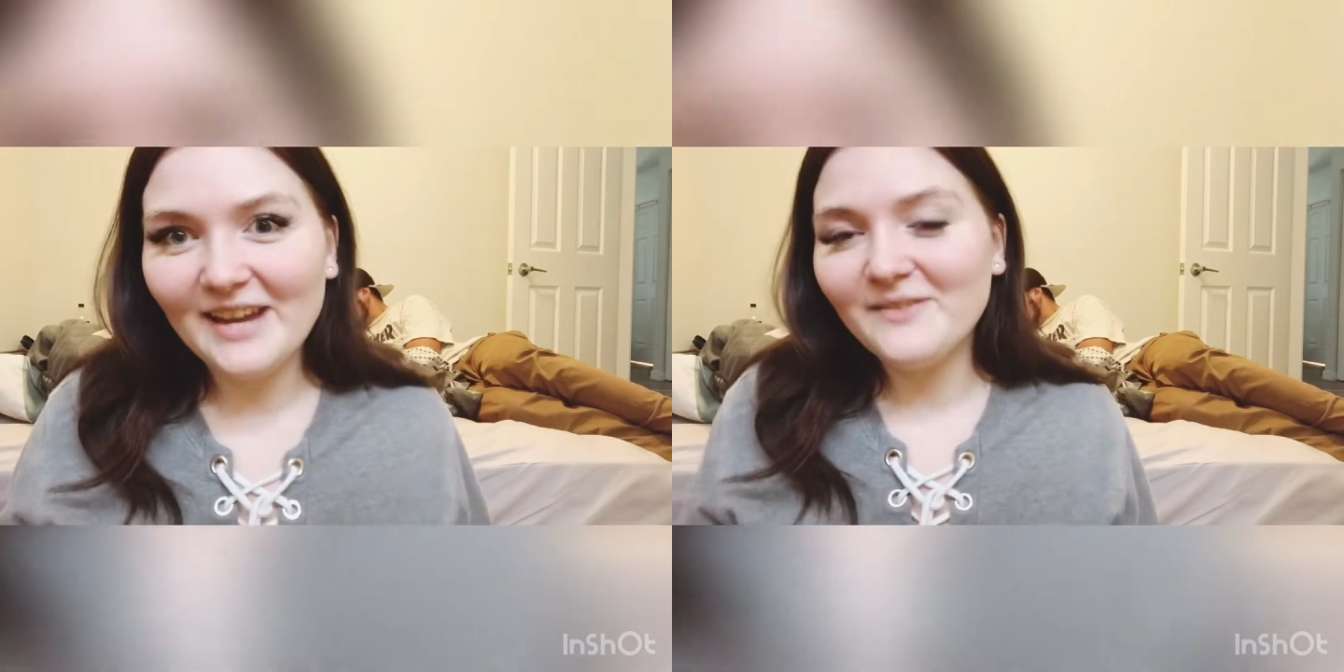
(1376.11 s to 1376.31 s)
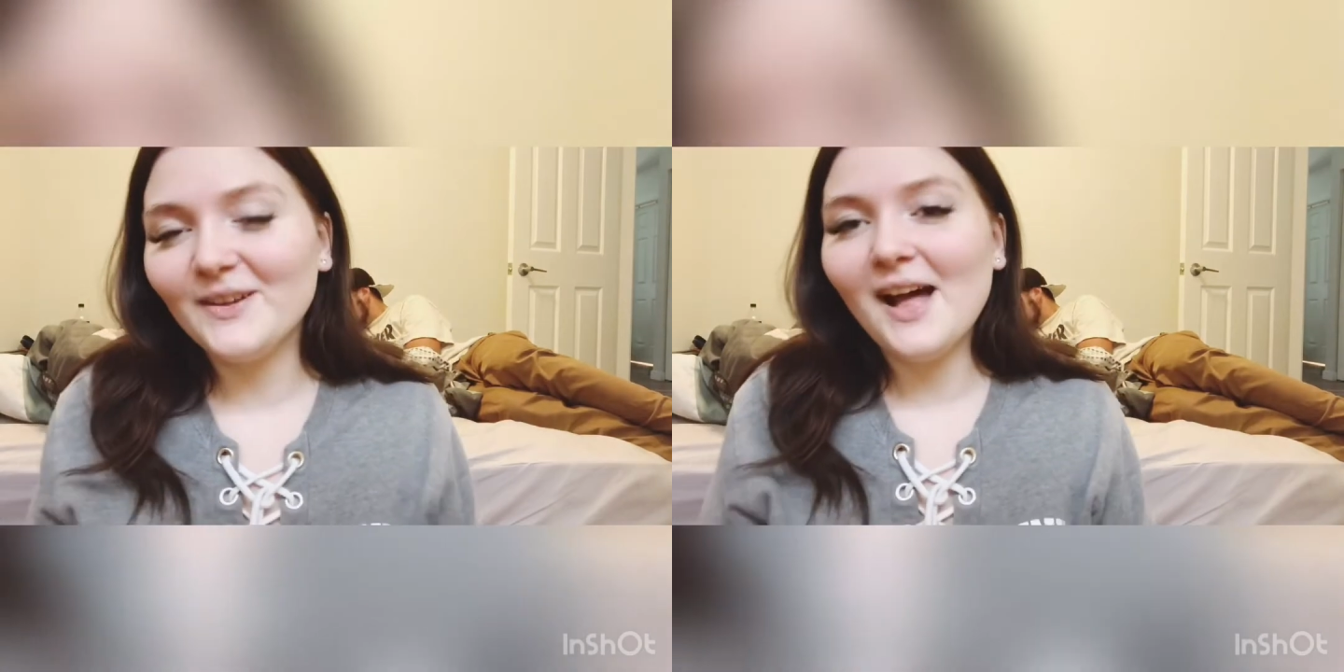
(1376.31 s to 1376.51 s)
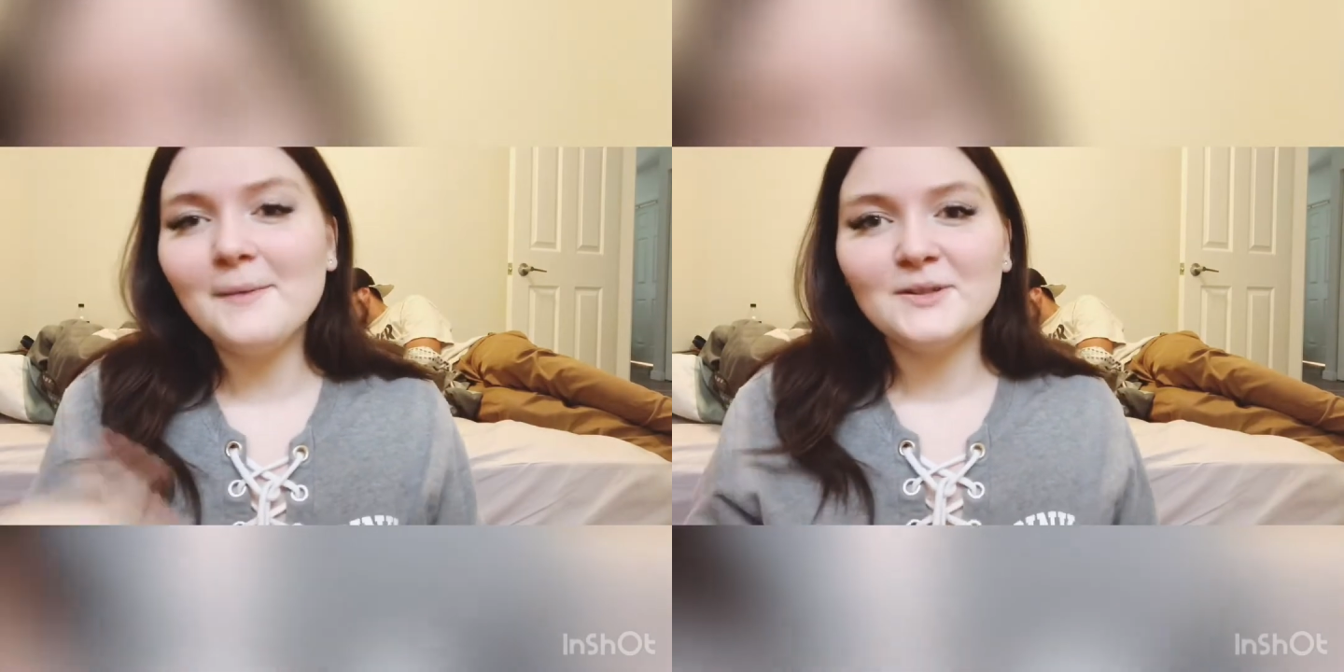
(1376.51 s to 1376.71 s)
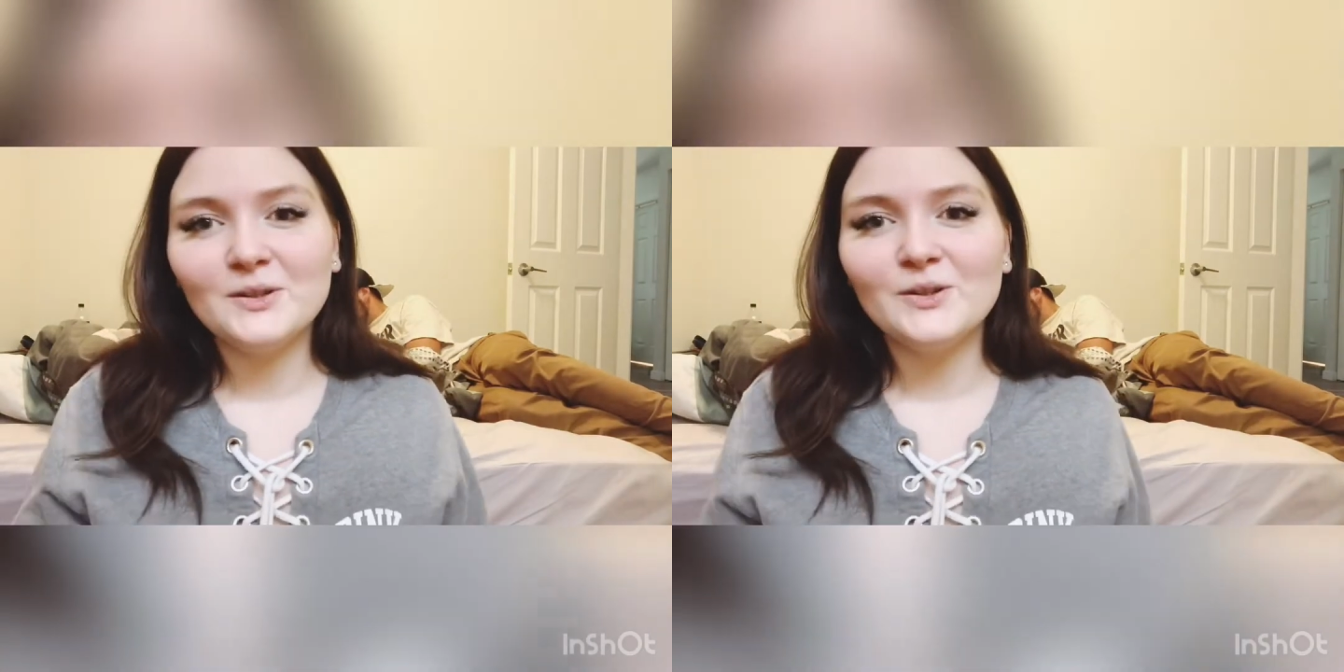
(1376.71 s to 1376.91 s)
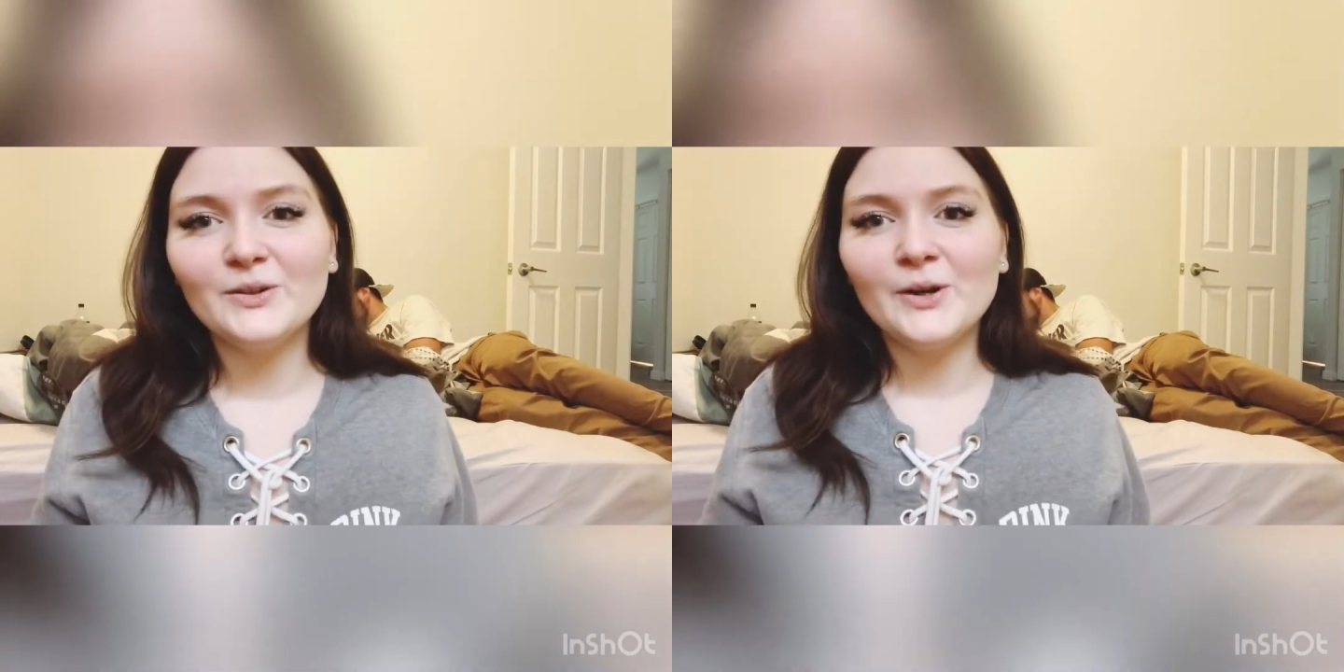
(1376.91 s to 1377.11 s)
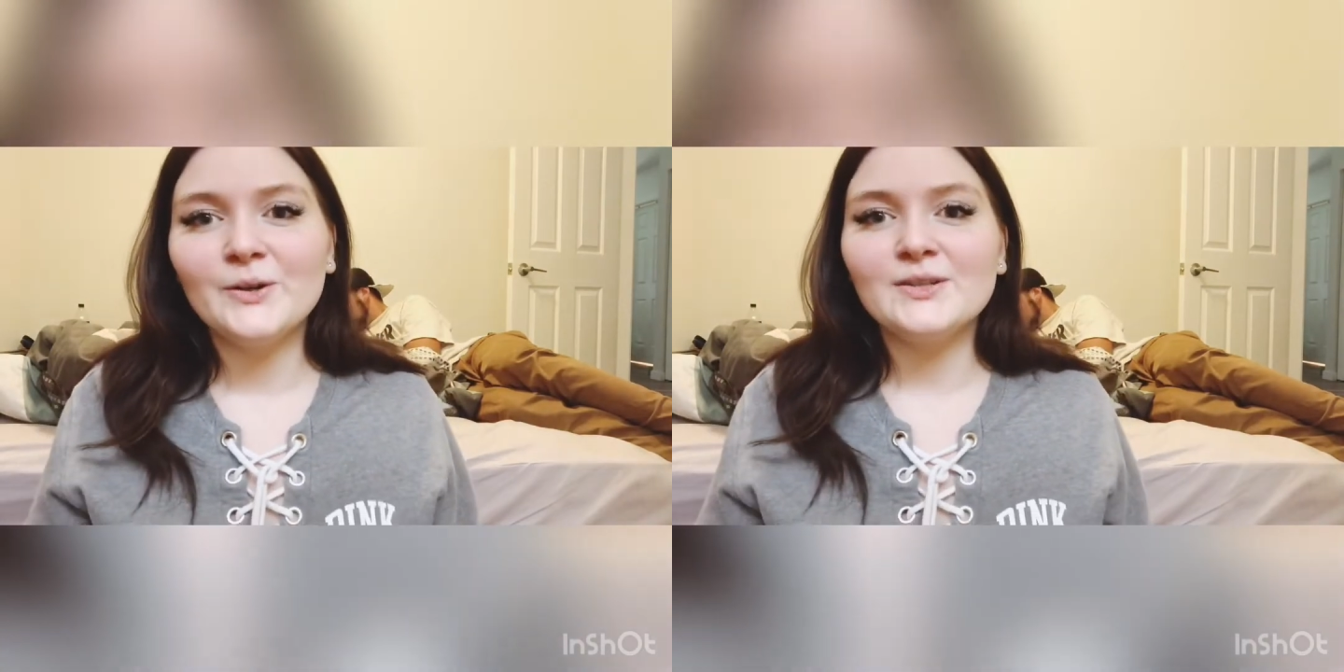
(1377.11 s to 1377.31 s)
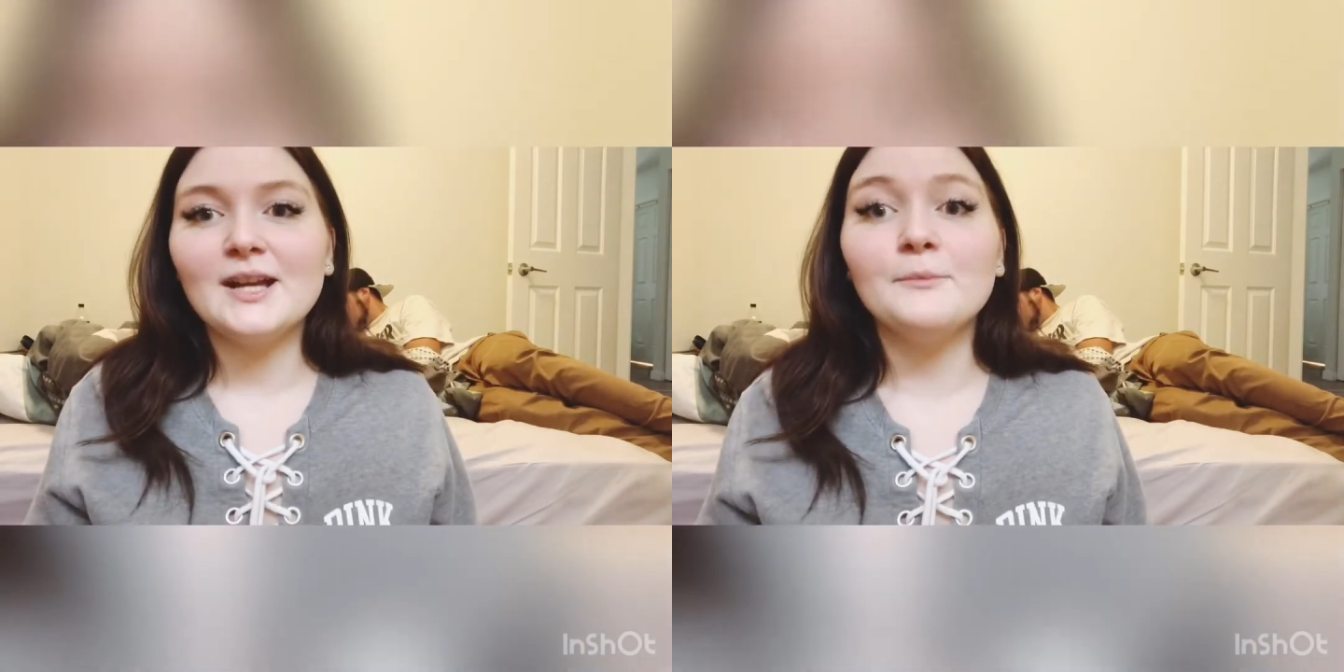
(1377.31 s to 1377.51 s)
I feel absolutely gross.